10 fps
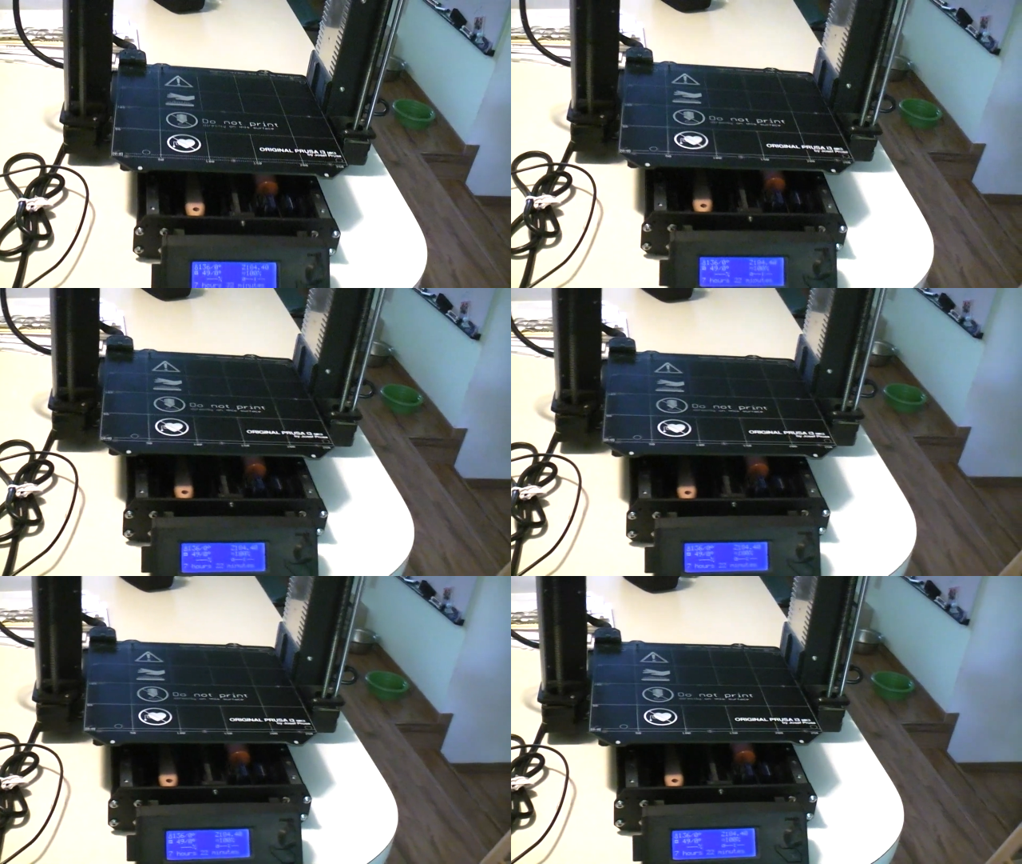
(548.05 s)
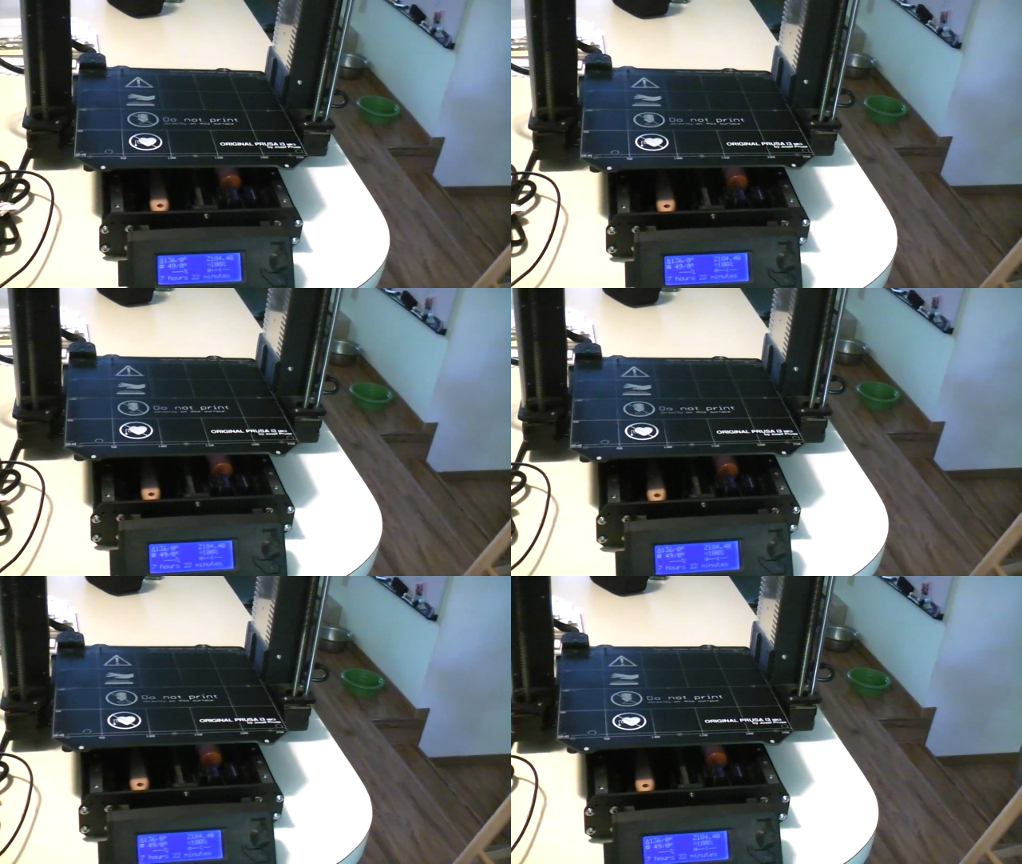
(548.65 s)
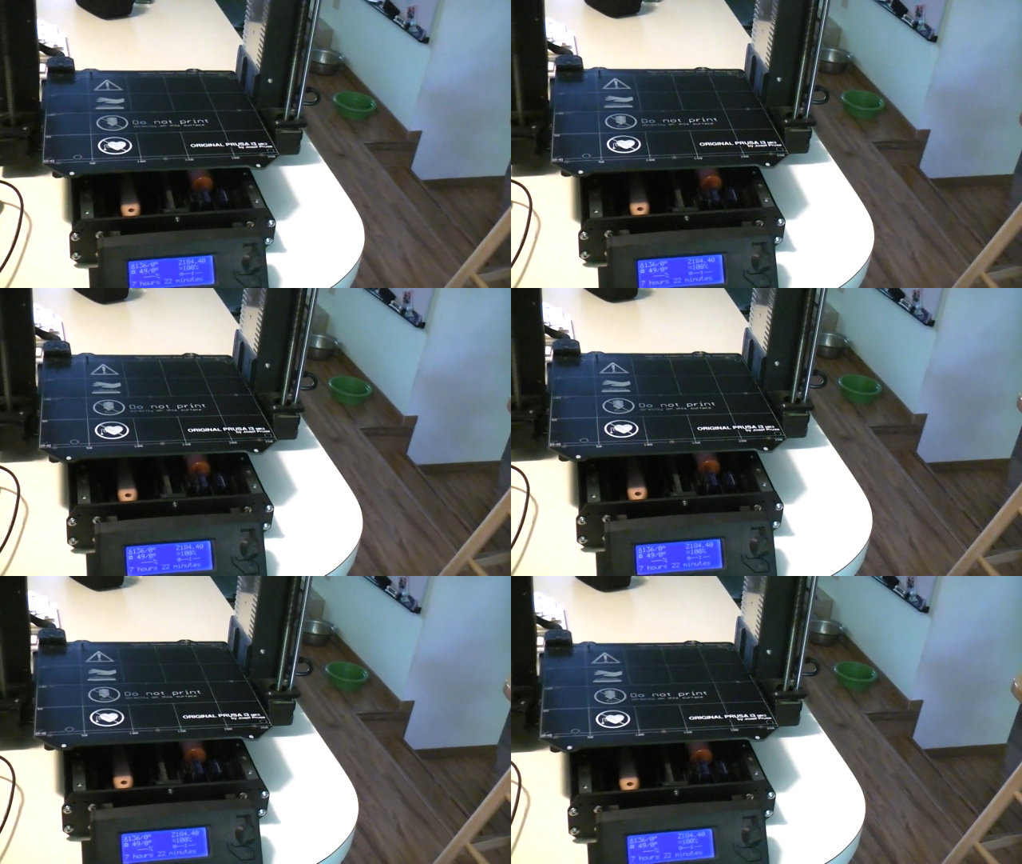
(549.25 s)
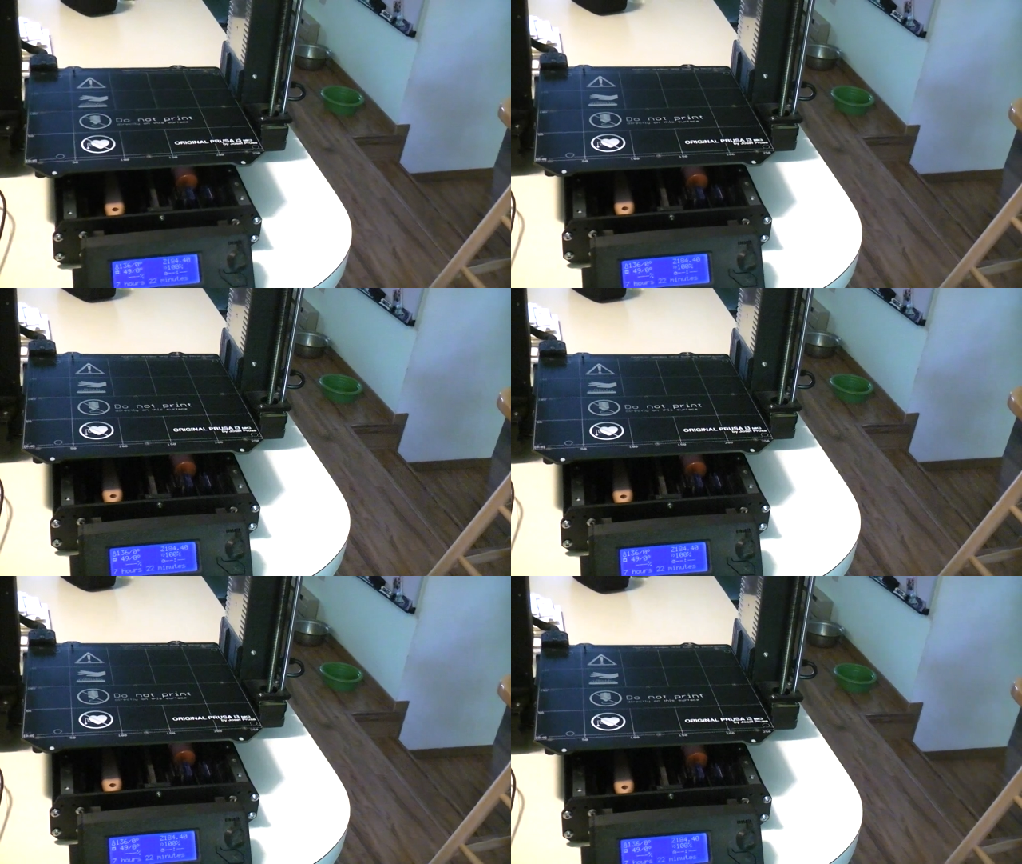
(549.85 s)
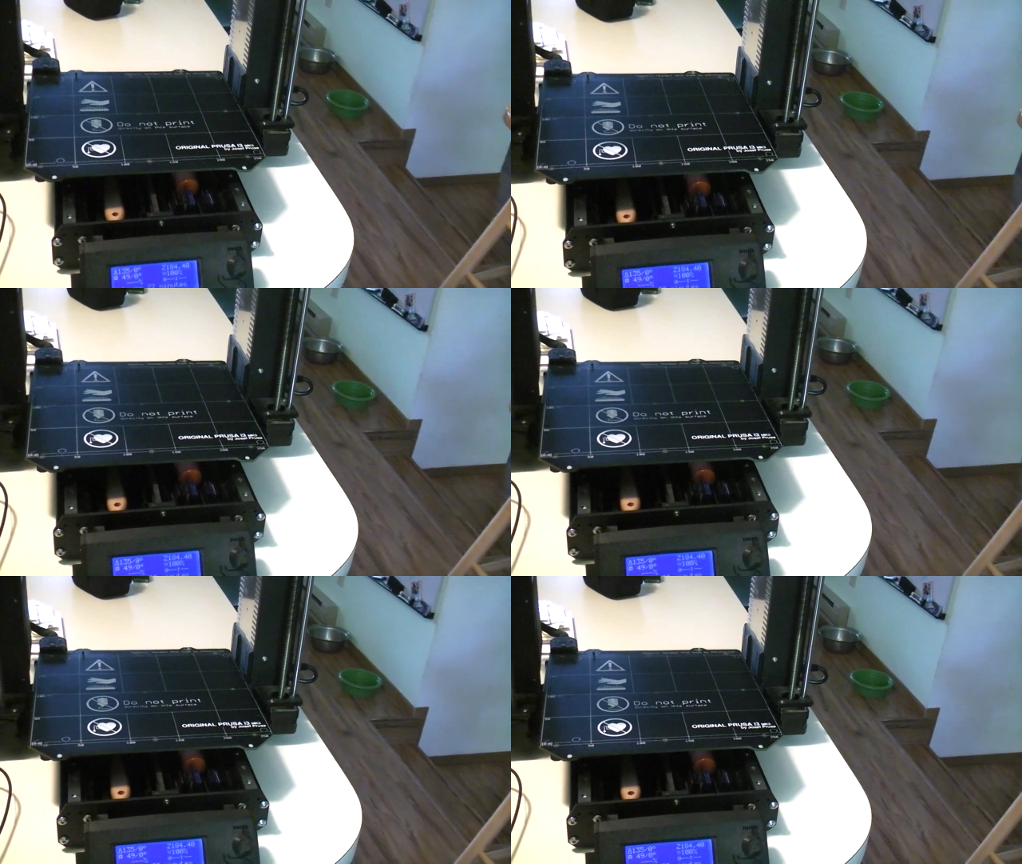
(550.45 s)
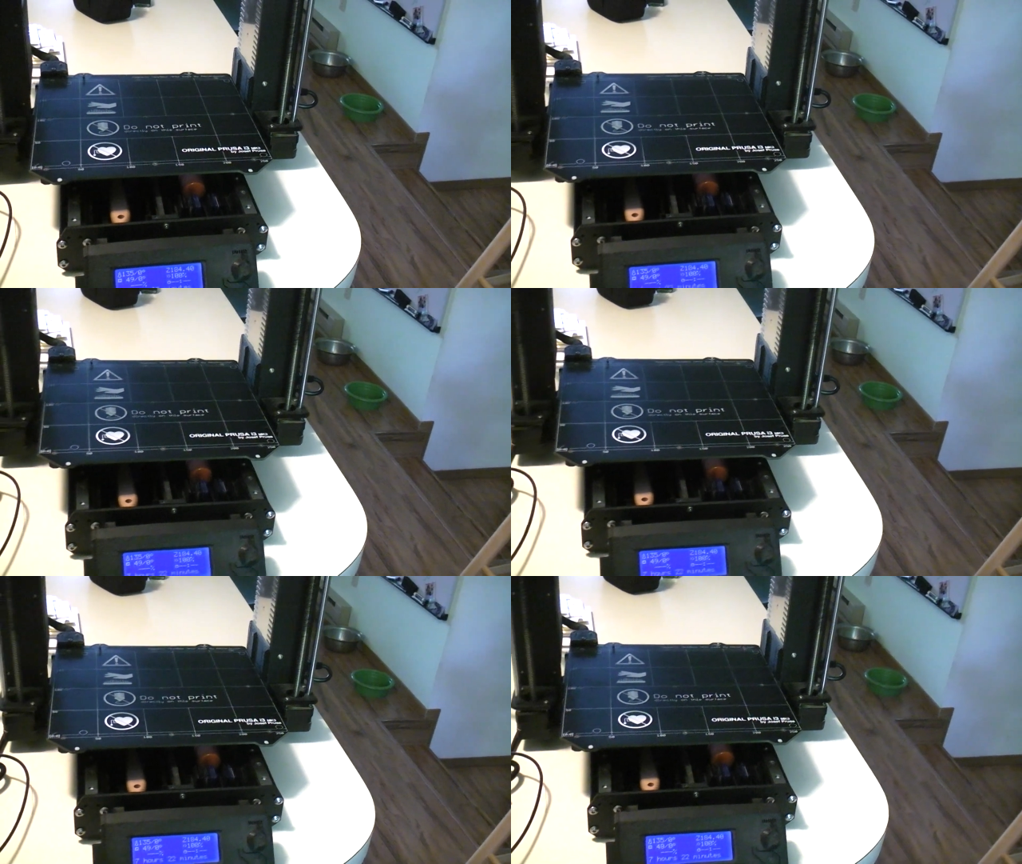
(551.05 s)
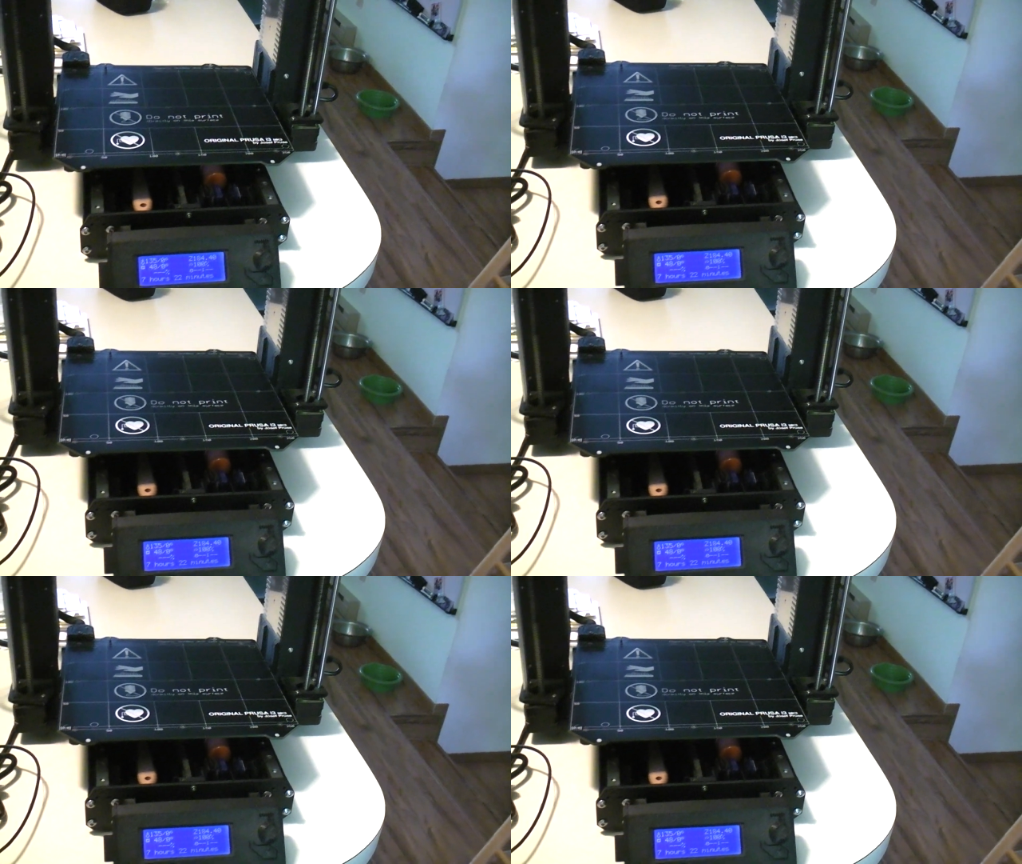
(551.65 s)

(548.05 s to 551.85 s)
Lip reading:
Nobody's mouth can be seen.